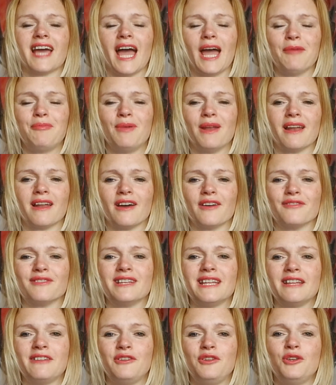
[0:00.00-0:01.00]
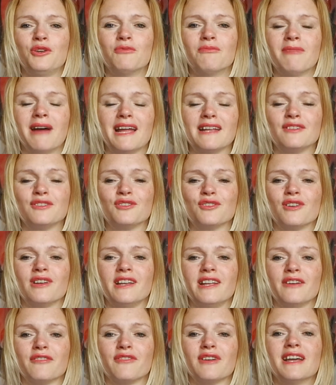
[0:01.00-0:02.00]
happy life that you meant to
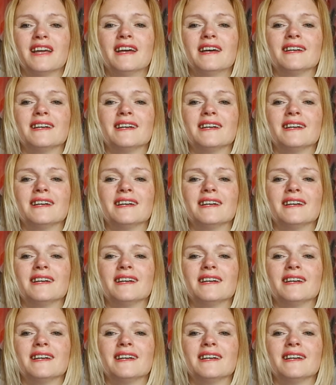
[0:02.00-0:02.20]
live.